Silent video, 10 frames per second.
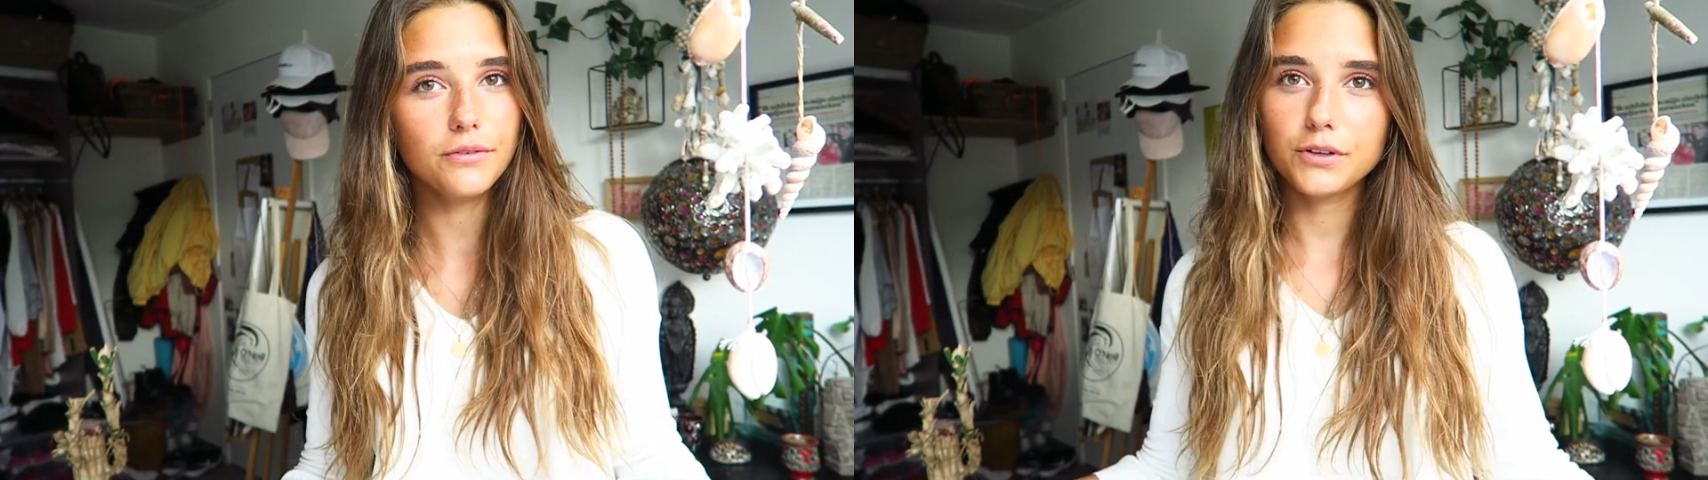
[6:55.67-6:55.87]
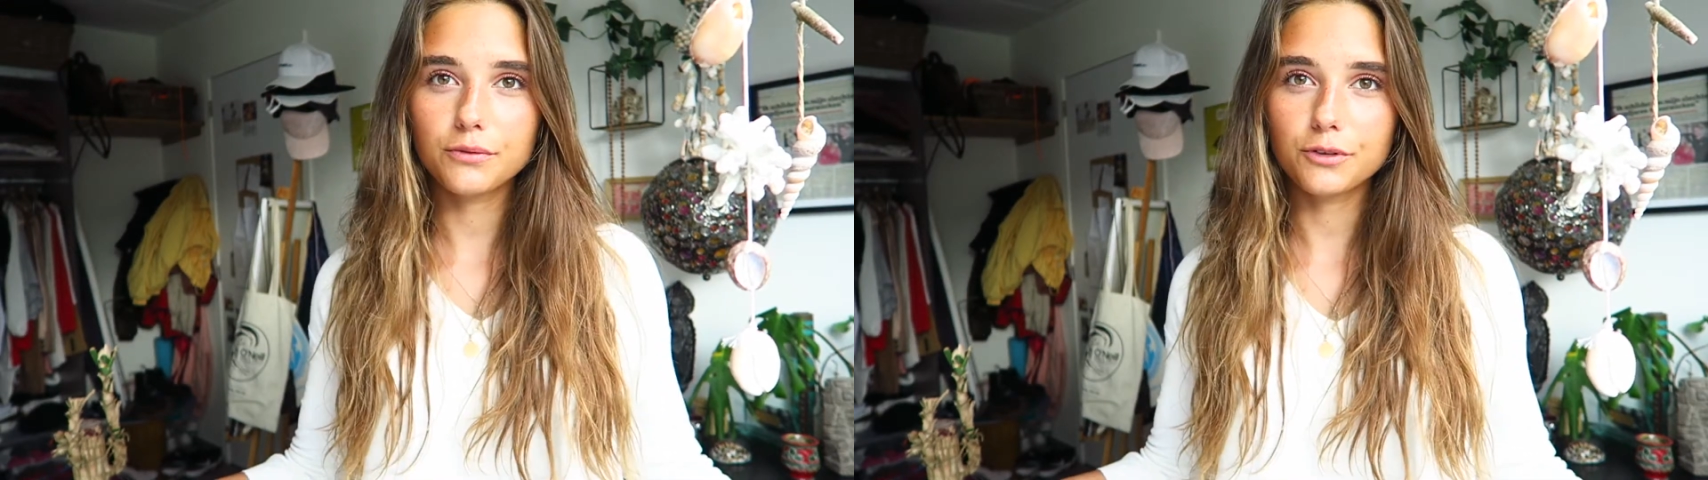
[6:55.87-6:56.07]

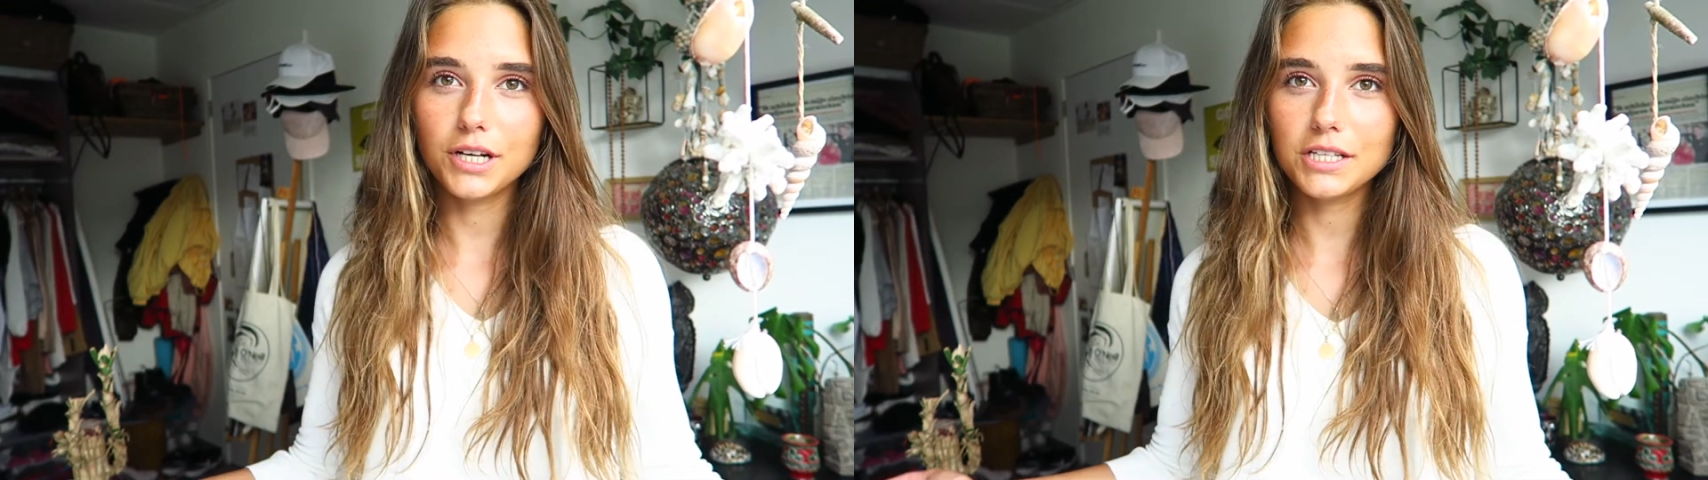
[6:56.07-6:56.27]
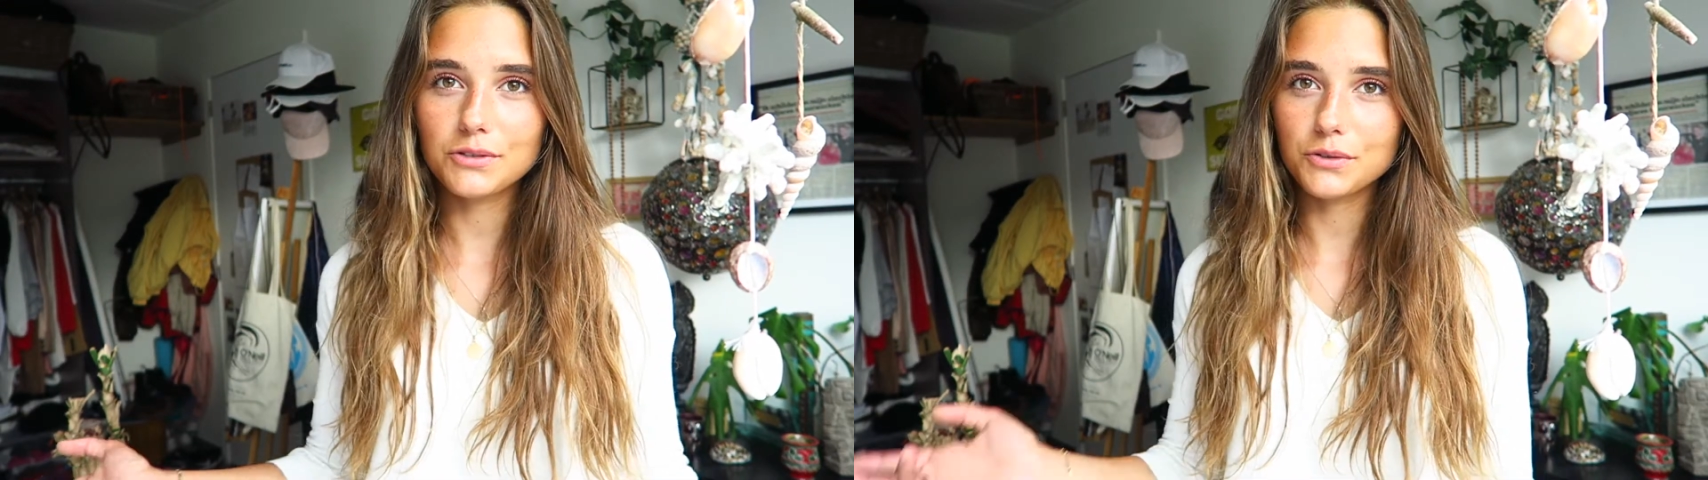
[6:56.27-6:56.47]
feel
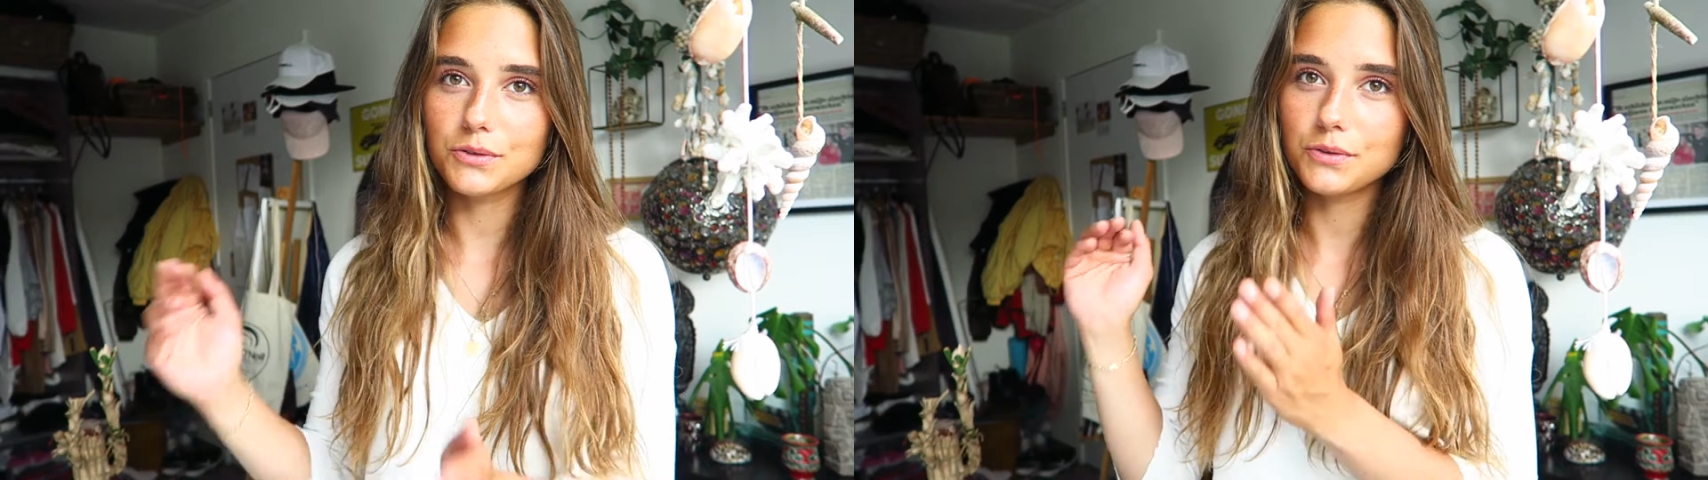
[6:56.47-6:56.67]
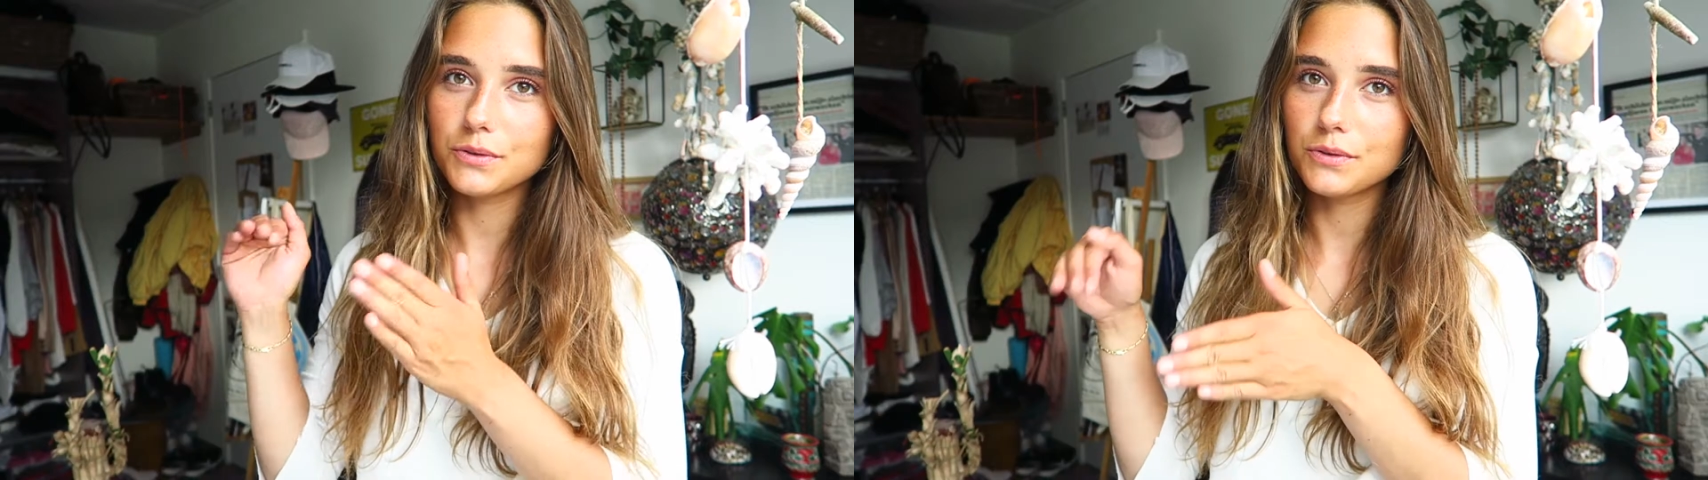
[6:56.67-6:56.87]
free
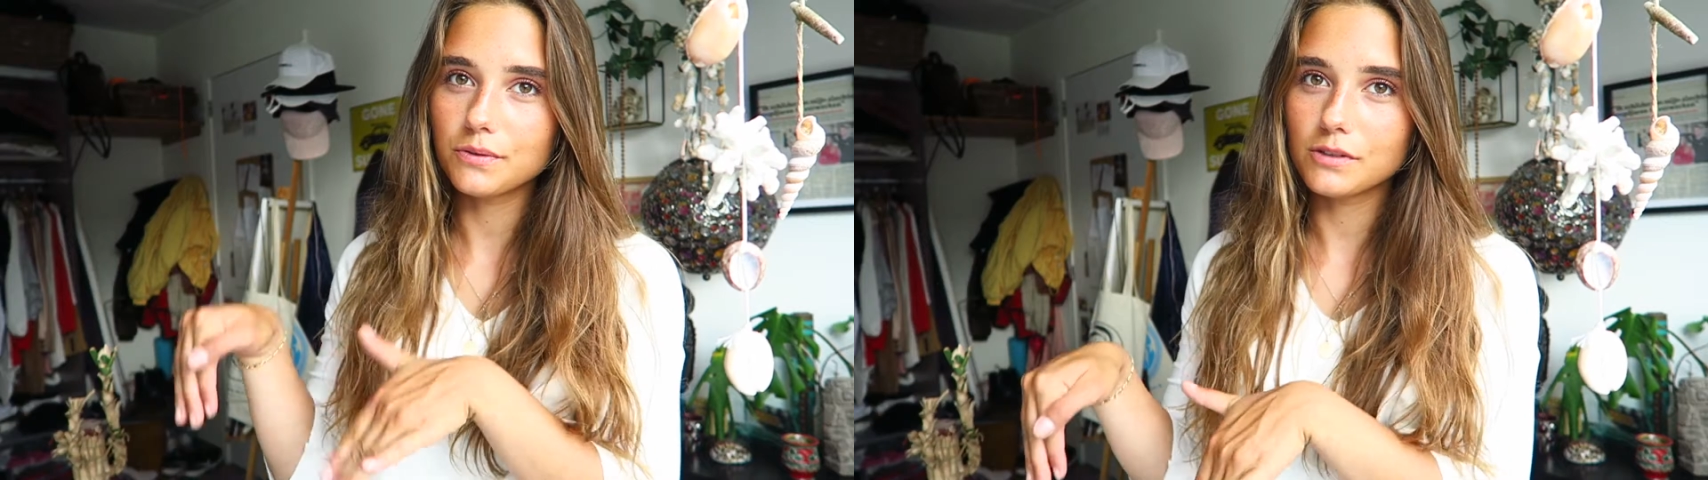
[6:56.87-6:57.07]
to